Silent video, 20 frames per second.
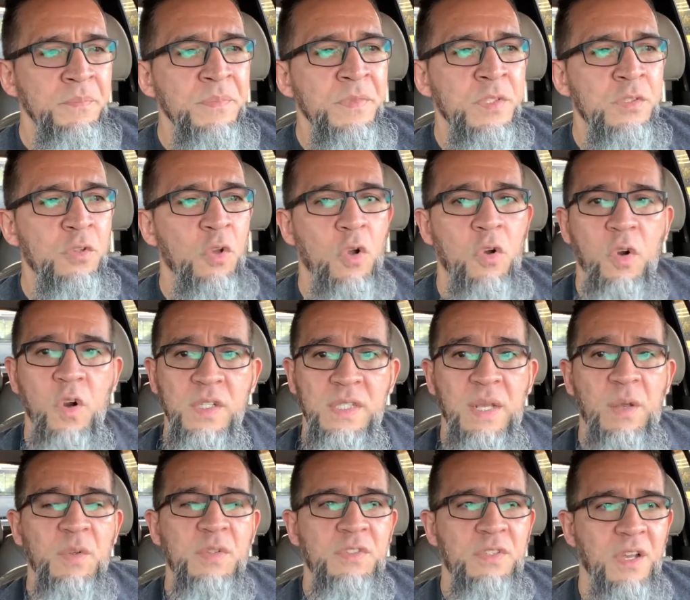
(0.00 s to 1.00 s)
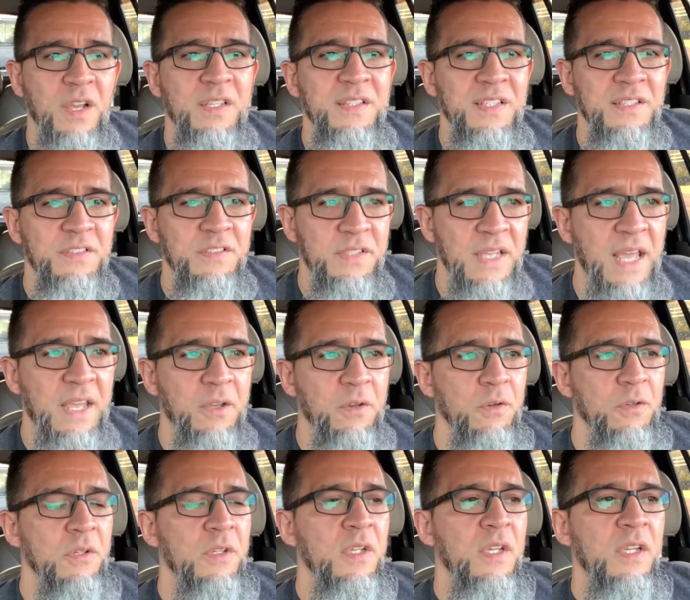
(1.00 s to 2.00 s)
So of course I was stuck in this
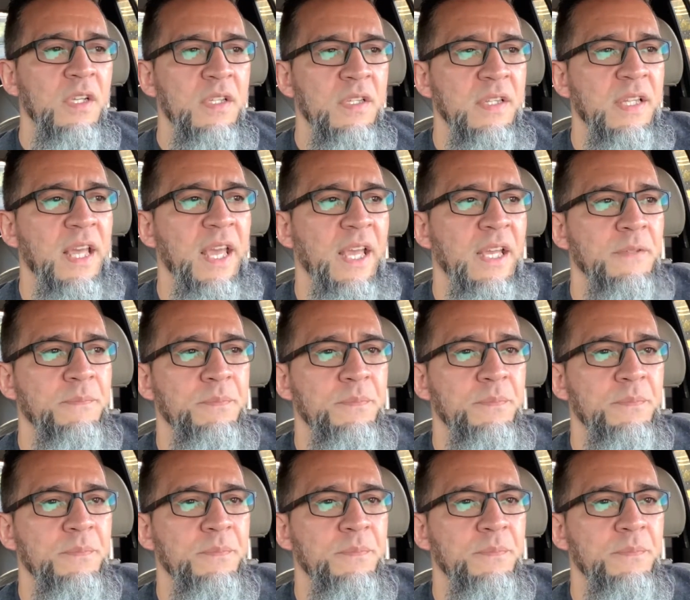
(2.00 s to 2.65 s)
cycle that